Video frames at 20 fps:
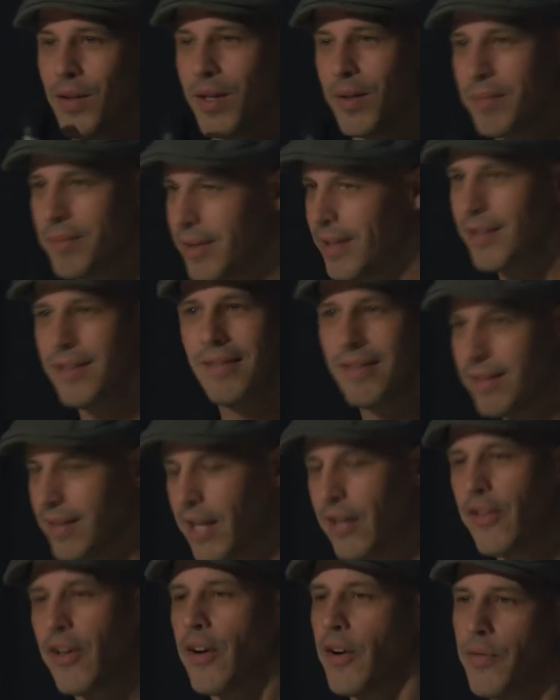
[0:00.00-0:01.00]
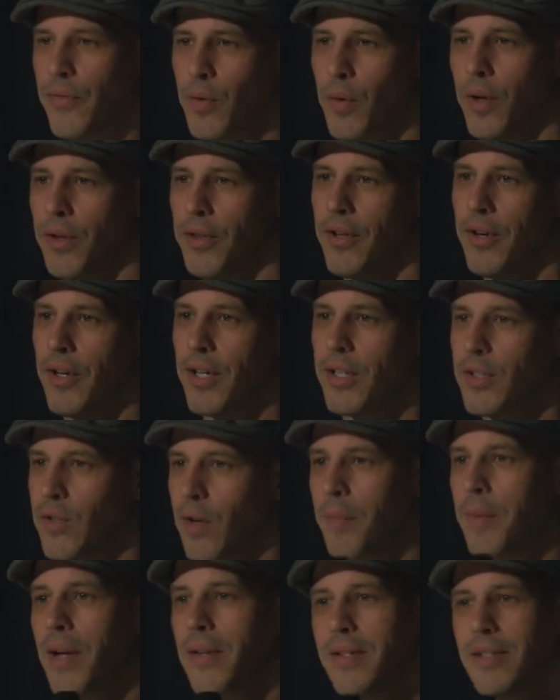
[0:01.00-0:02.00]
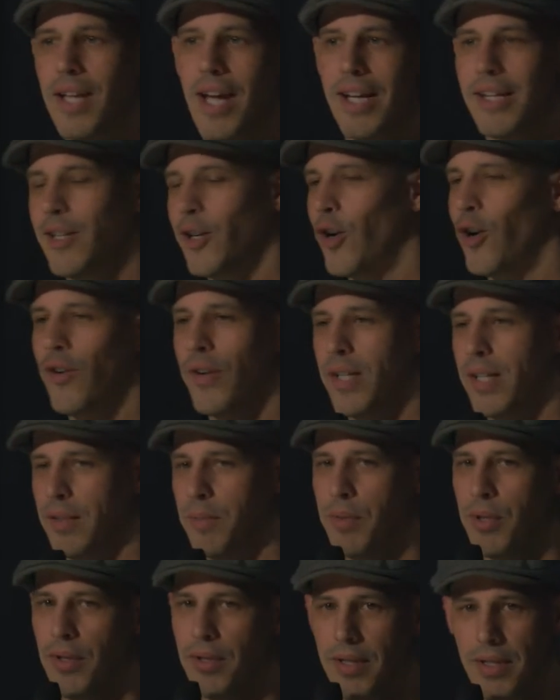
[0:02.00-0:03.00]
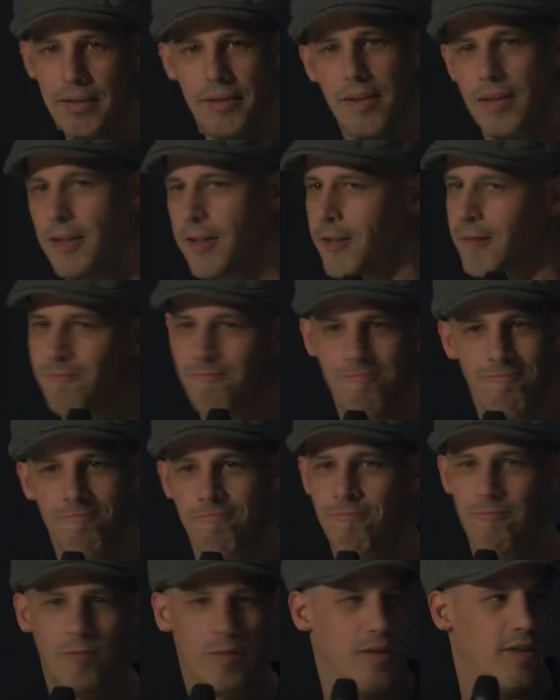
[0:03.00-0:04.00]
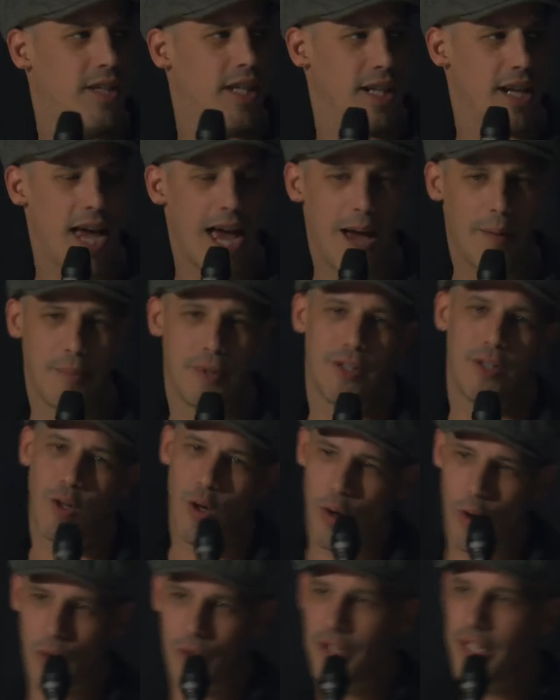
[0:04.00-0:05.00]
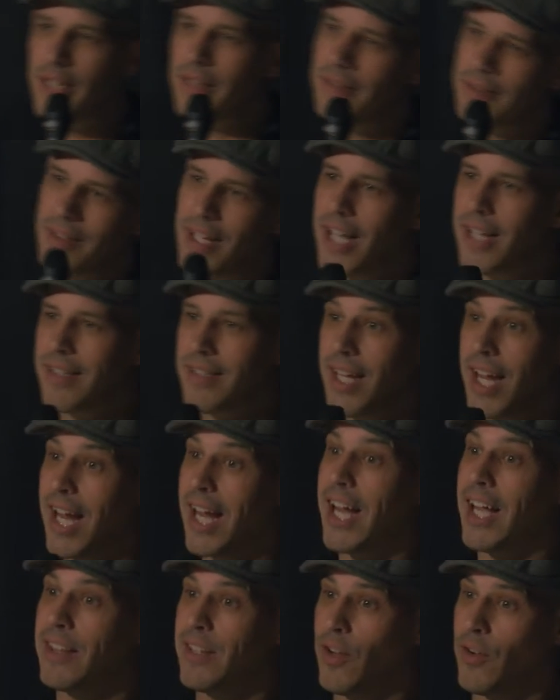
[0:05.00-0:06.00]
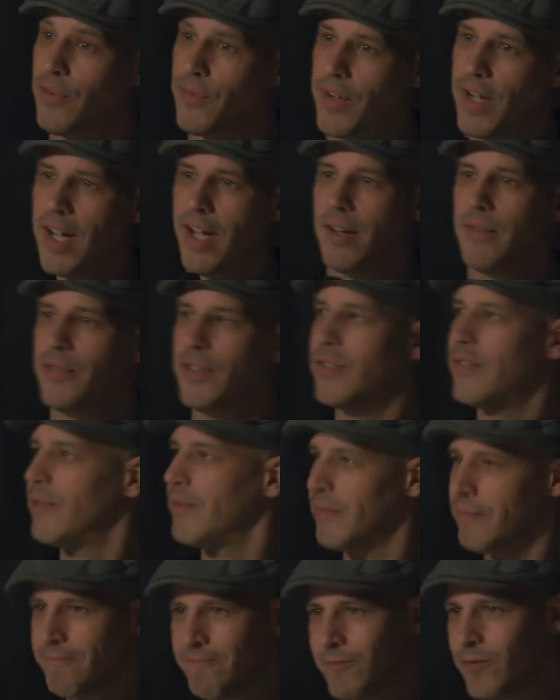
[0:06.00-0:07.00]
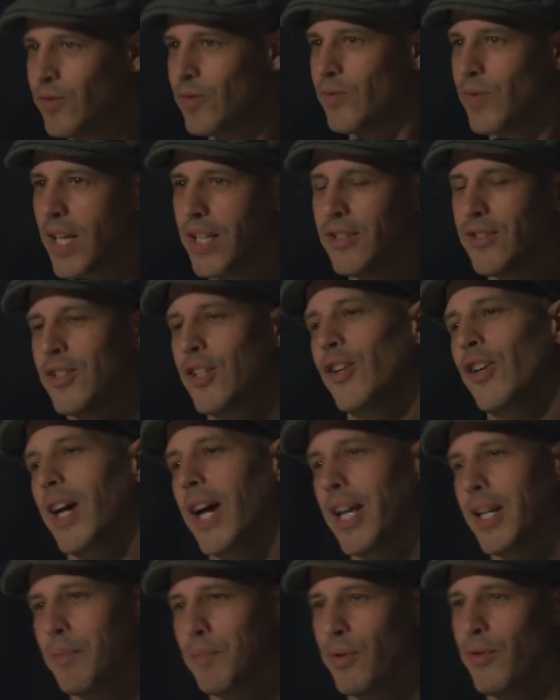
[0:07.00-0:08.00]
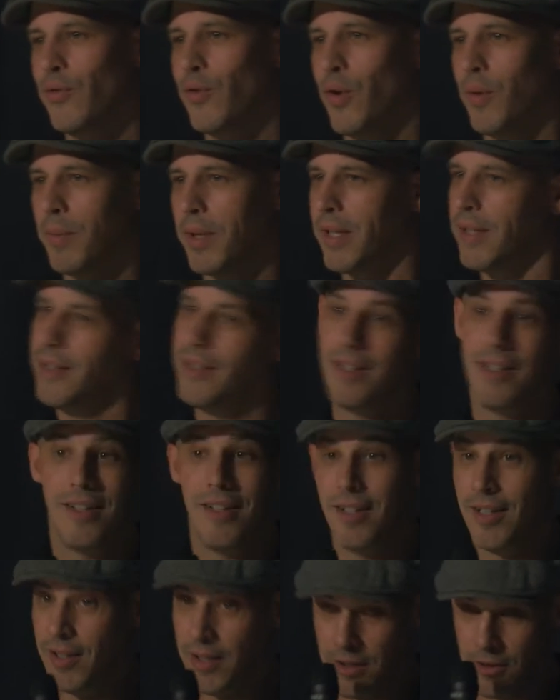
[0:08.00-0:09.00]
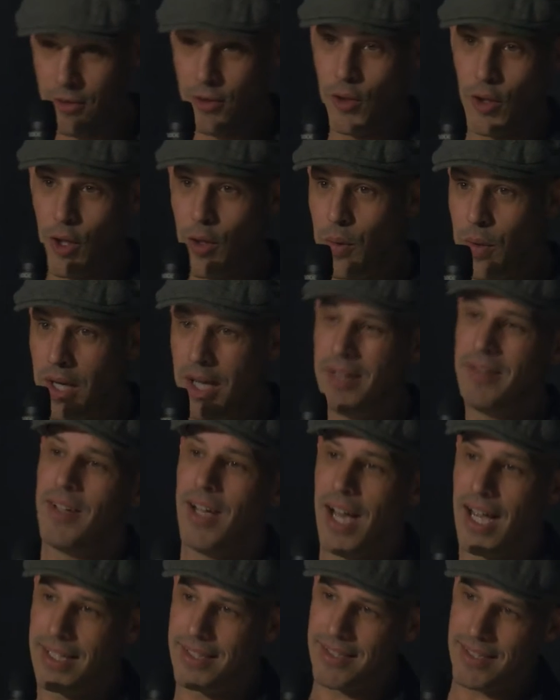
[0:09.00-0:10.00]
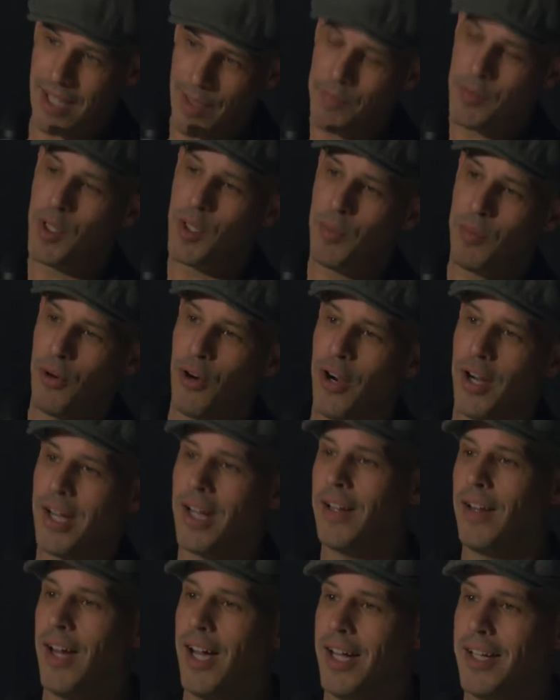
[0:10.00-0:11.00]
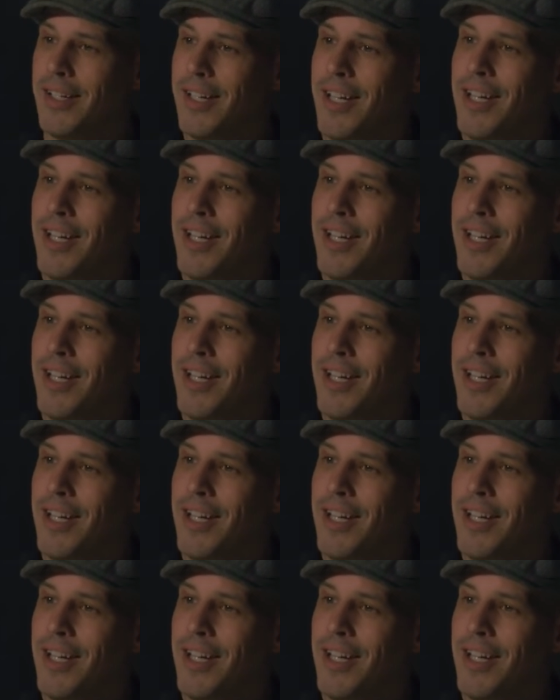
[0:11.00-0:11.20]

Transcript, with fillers: it. They're there at 4:30, so I'm outside and they're already in the building. Didn't happen. Called in. Next day I got there at 5. They still got in before me. So you know what? I slept in the parking lot